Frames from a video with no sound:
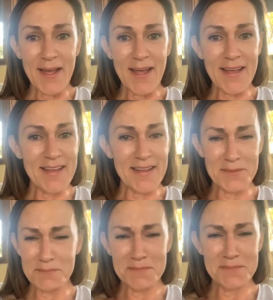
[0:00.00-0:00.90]

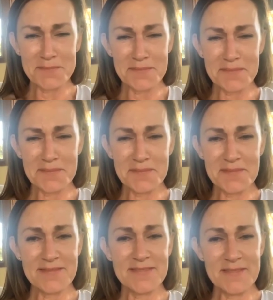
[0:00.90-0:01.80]

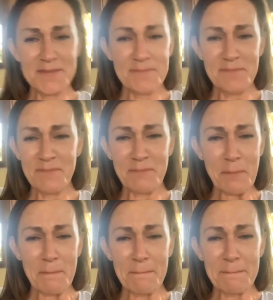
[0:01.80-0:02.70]

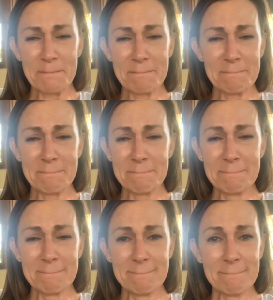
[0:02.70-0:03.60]

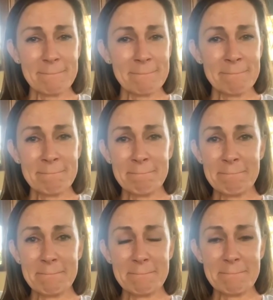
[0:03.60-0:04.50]

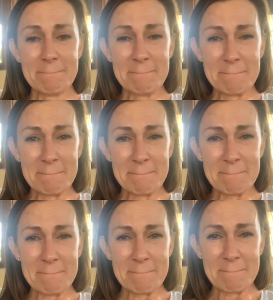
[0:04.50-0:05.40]

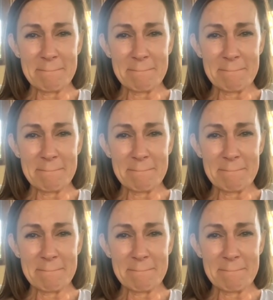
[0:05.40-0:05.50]
(not speaking)